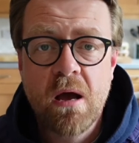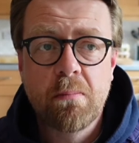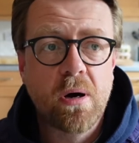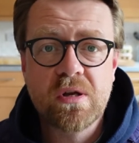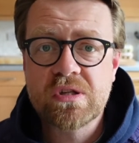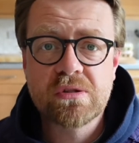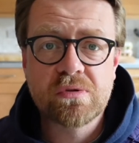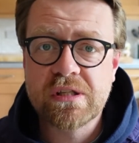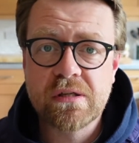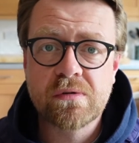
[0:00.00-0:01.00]
personal
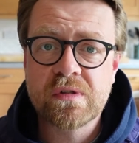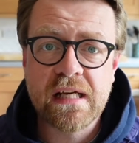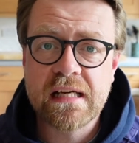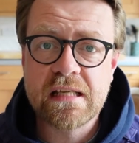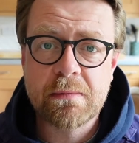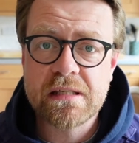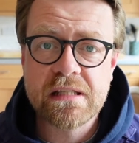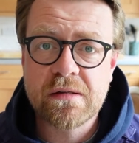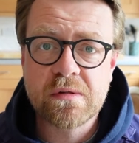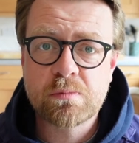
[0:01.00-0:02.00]
skills, academic
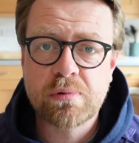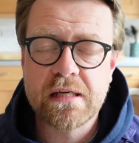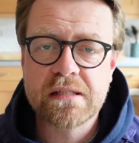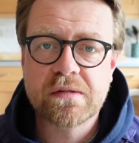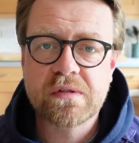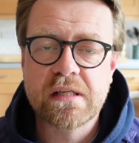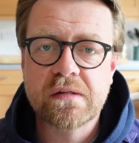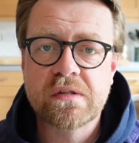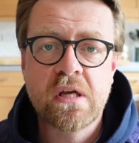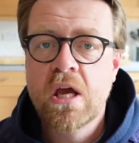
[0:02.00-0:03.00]
skills, practical
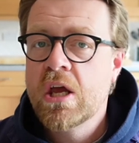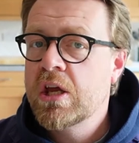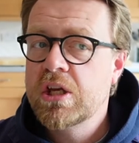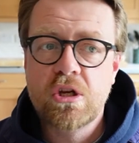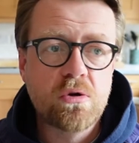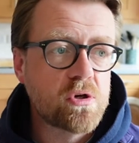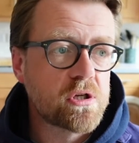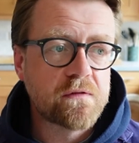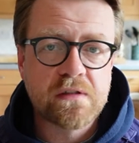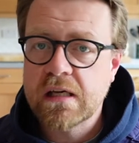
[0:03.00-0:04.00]
skills. You
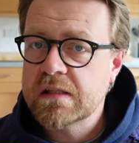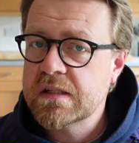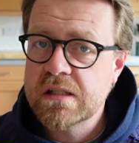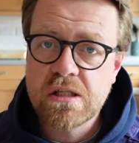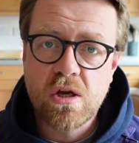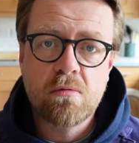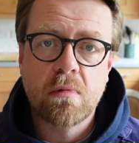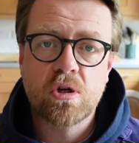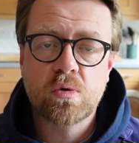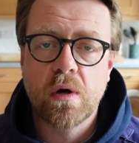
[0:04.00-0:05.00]
could have done so
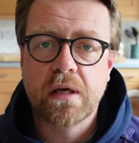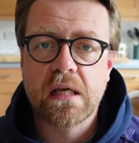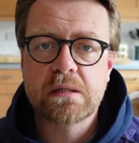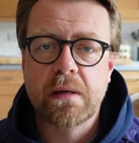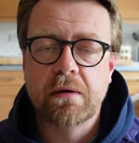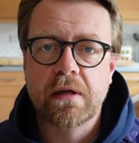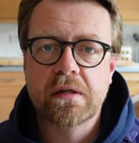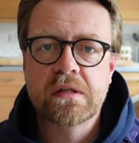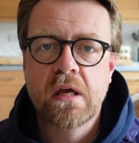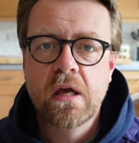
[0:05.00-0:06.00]
much work
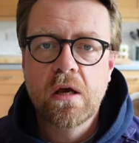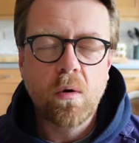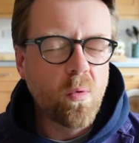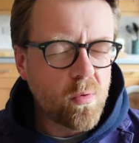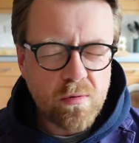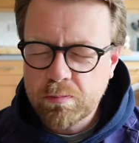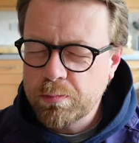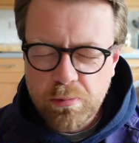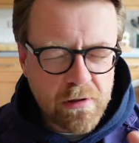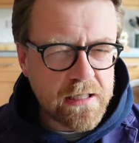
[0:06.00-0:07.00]
experience, all
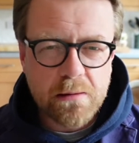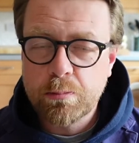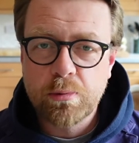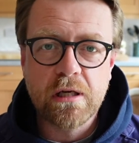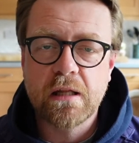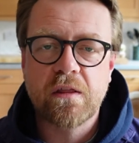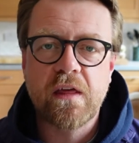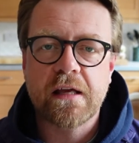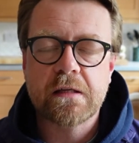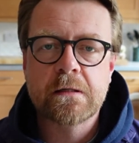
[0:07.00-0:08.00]
brilliant
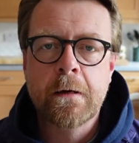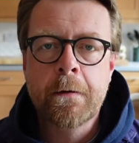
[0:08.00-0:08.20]
things.